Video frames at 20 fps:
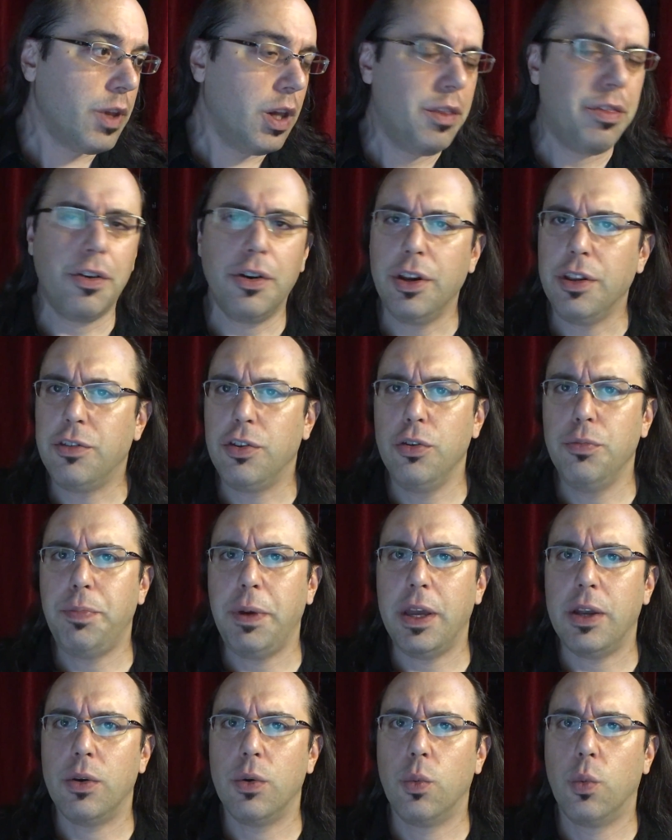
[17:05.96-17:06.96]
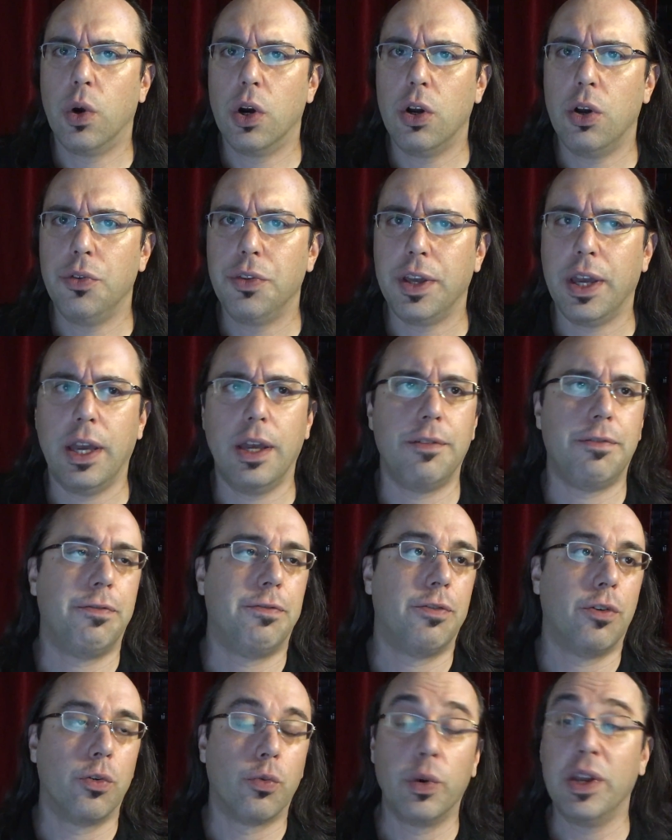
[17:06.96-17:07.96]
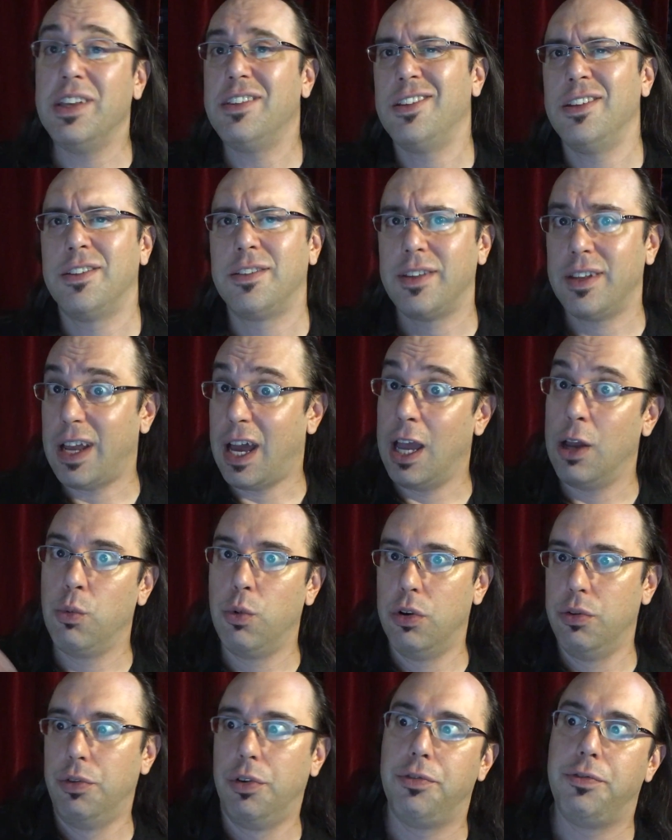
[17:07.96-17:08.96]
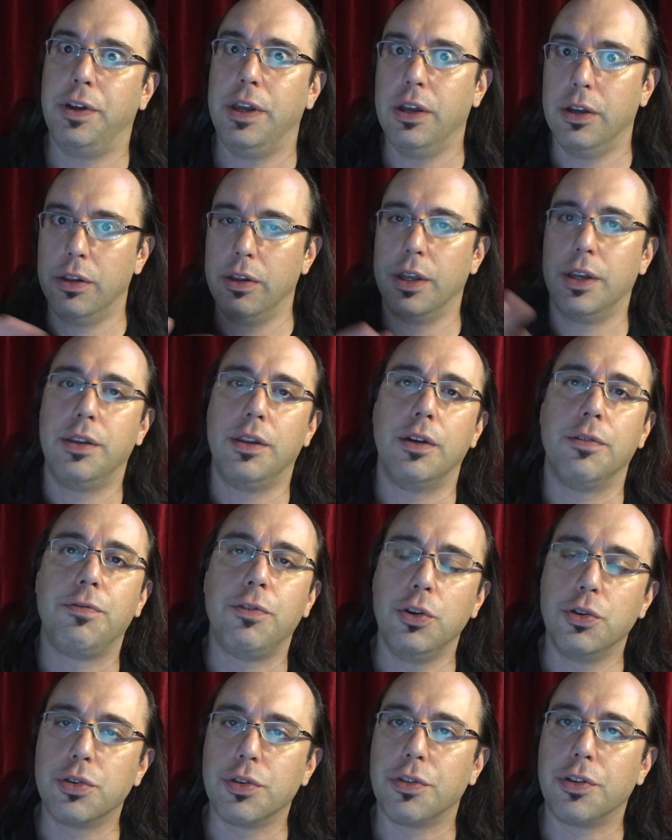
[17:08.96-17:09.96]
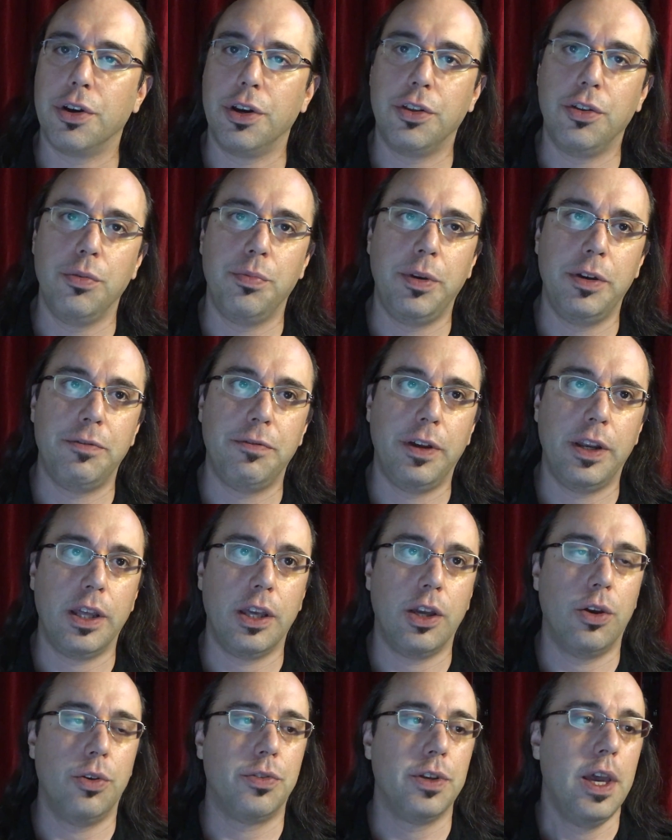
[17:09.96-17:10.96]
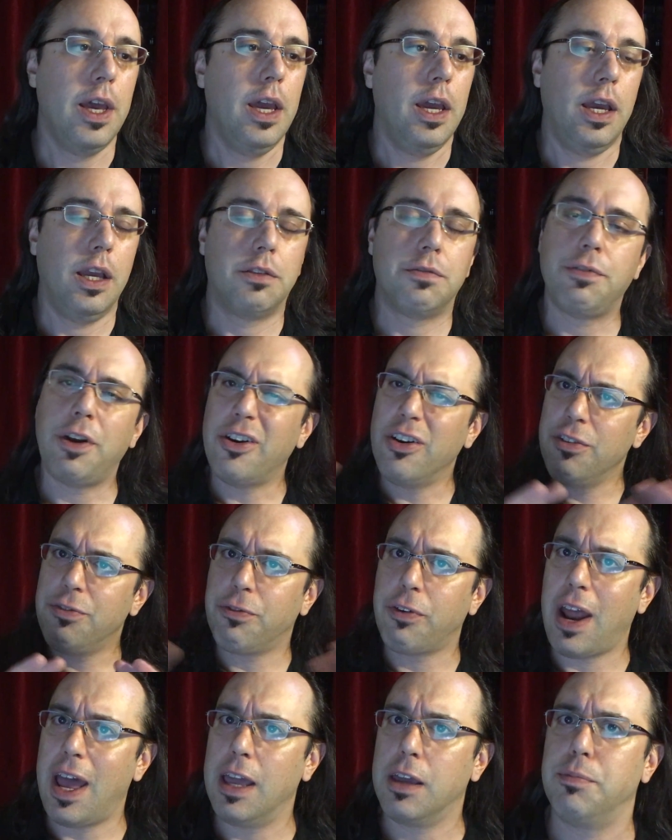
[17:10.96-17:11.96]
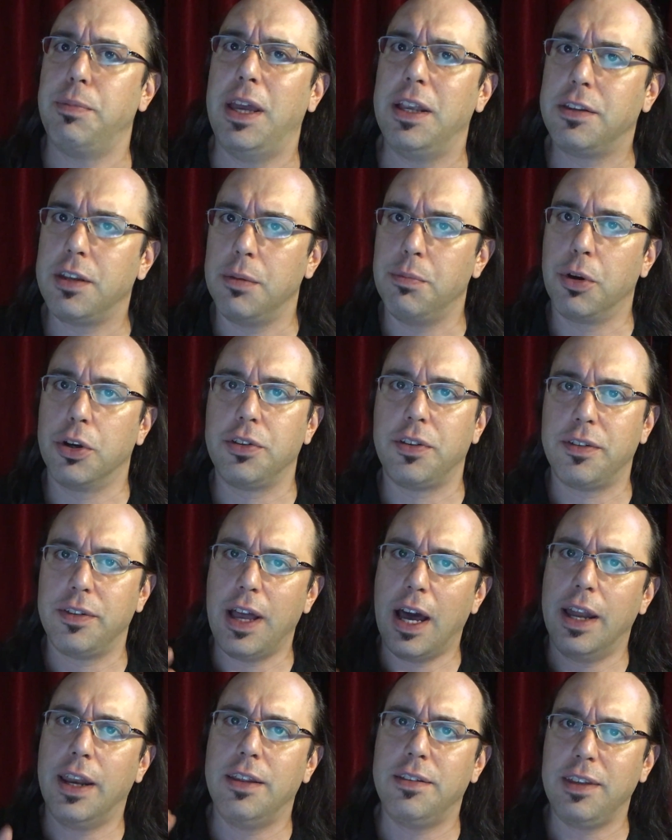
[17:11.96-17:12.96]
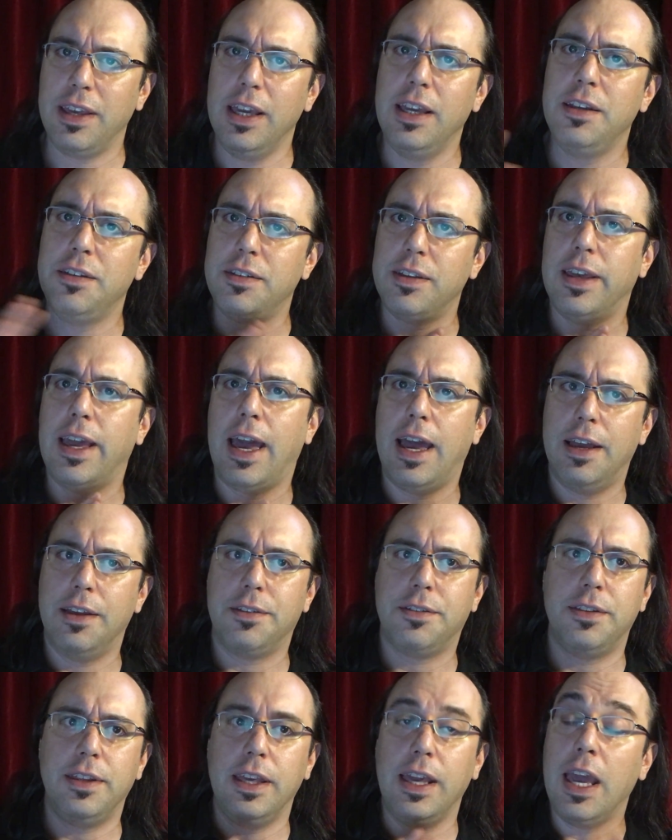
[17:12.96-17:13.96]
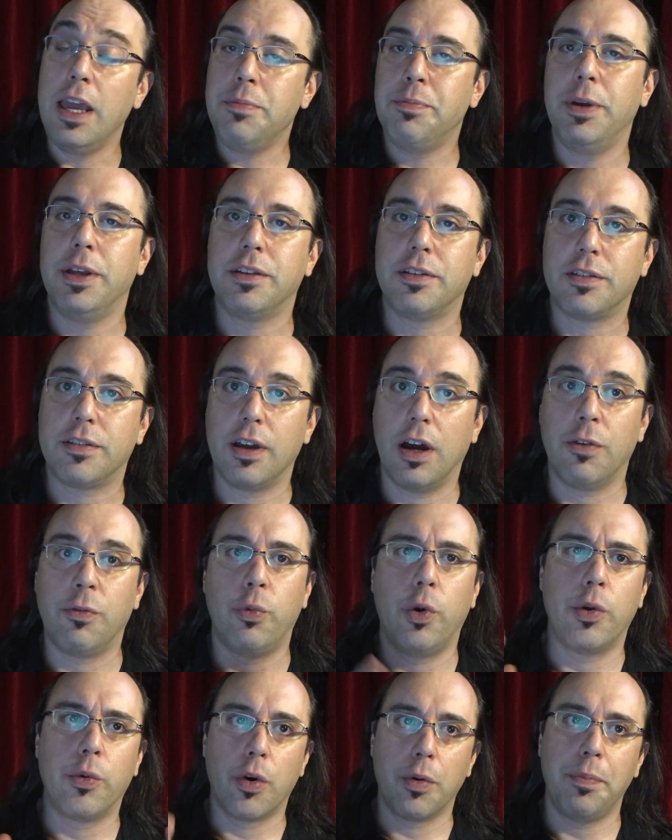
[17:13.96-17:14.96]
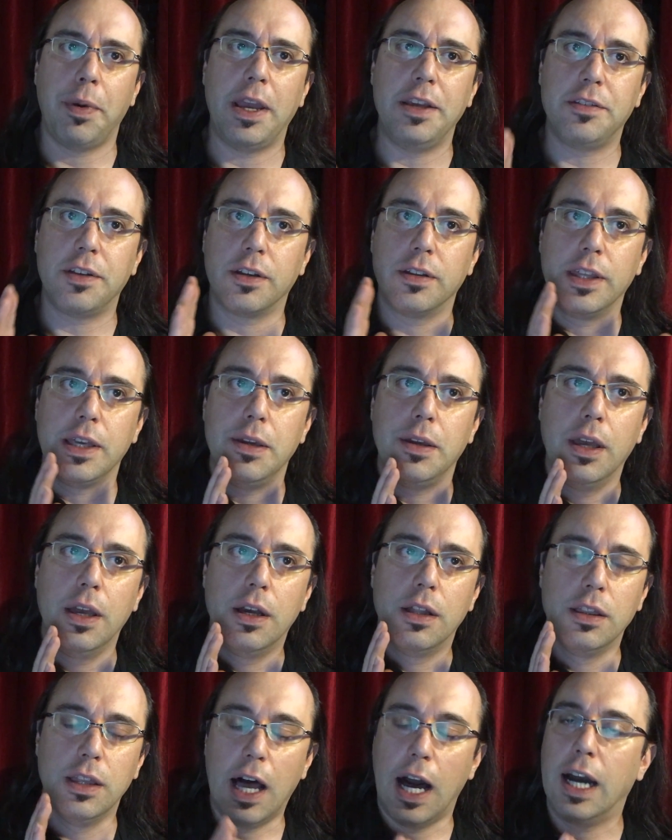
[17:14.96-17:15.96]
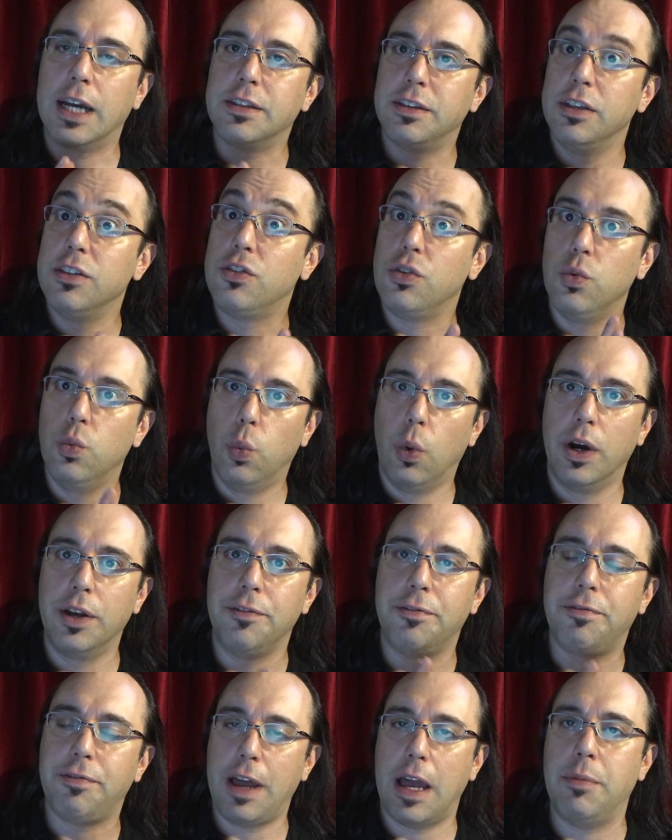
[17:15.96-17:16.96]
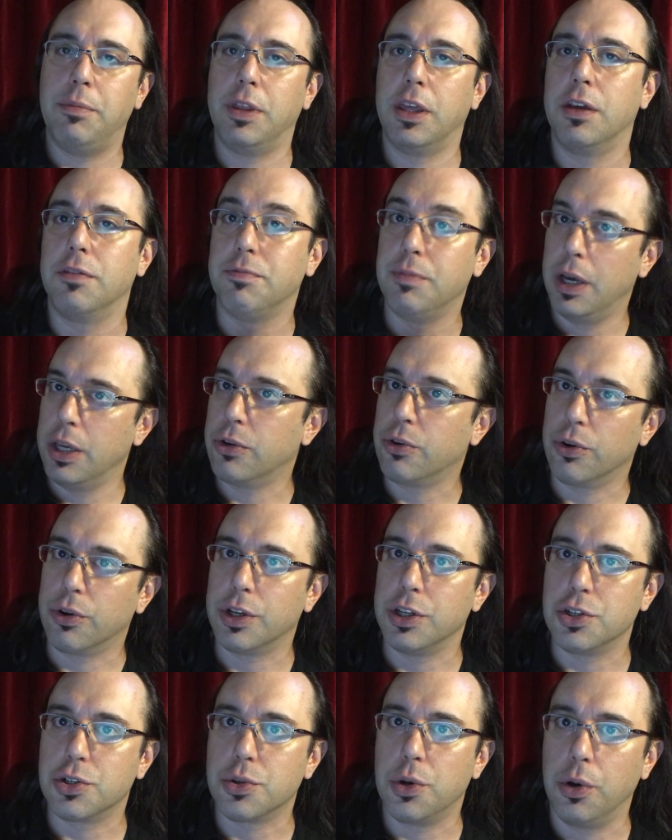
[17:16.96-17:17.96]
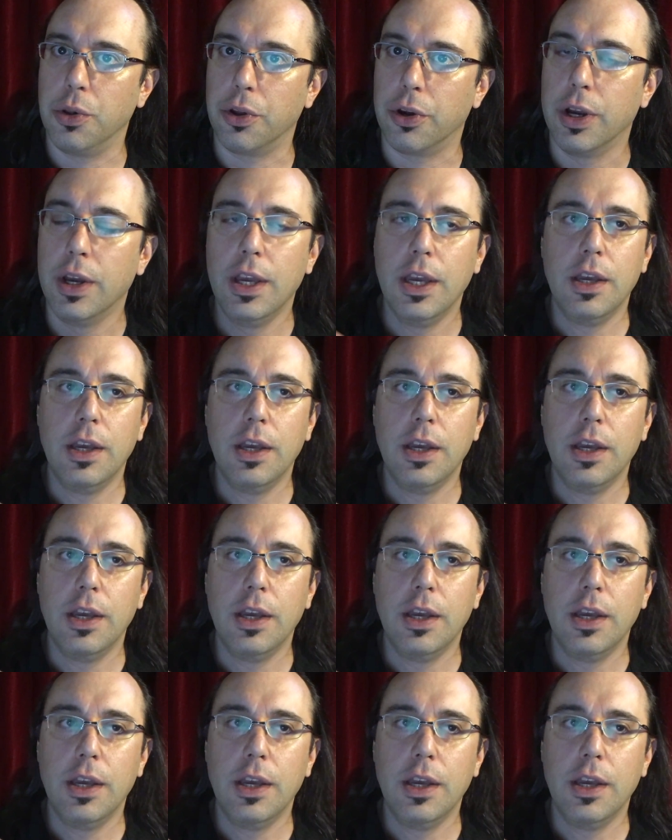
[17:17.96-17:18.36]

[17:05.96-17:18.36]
32-bit world, for reasons that I will reveal in the future 32-bit videos, it's very fragmented because it's not as easy as the 8-bit stuff where we're basically locked into one family of microcontroller.